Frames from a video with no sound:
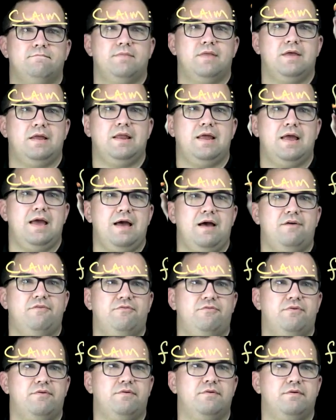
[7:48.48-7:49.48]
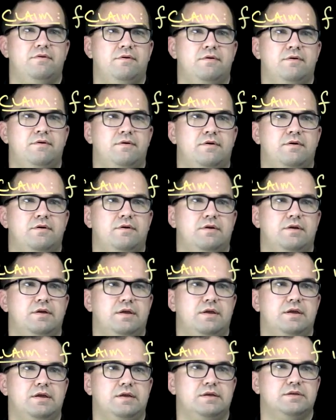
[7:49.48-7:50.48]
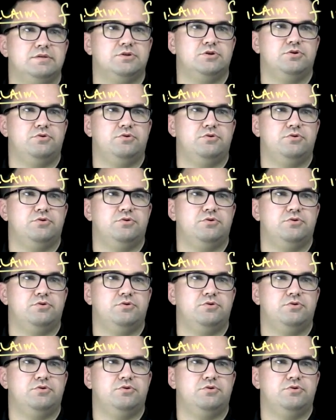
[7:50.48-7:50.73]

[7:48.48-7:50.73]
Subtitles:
that f is